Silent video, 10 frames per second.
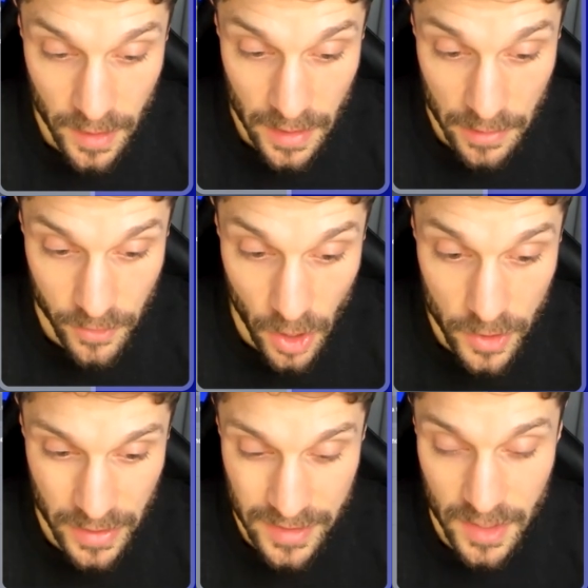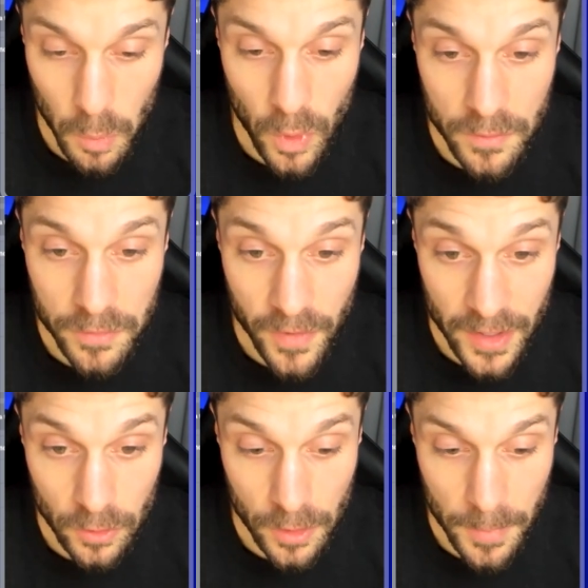If not, you can send one
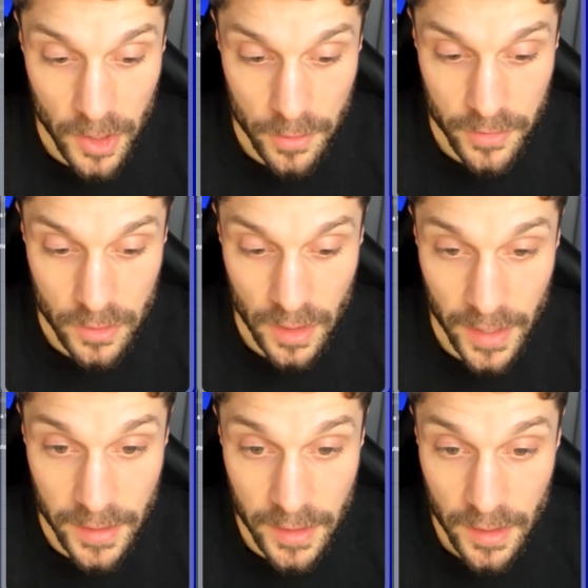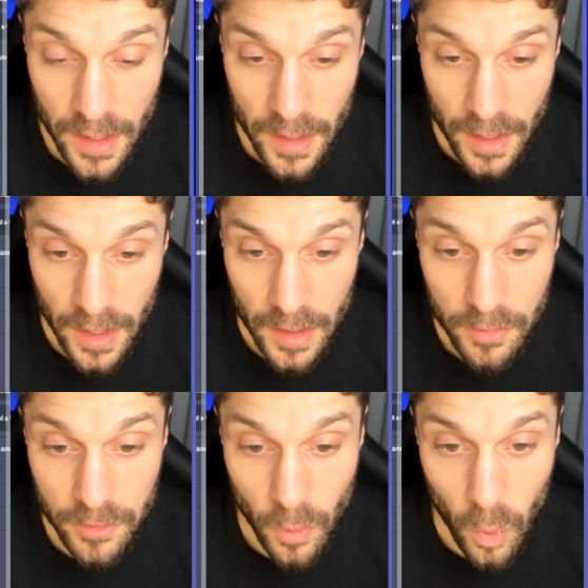final reminder if you'd like
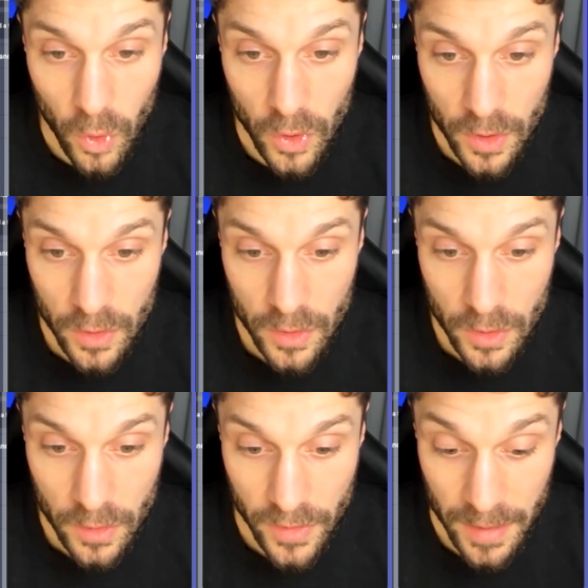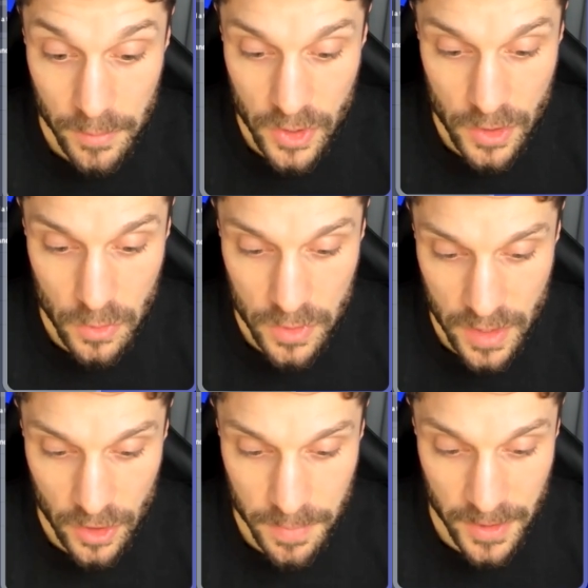for them to use
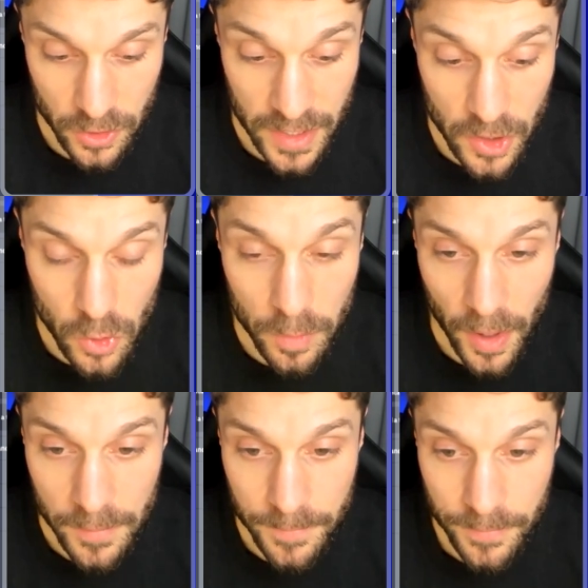their special day coupon.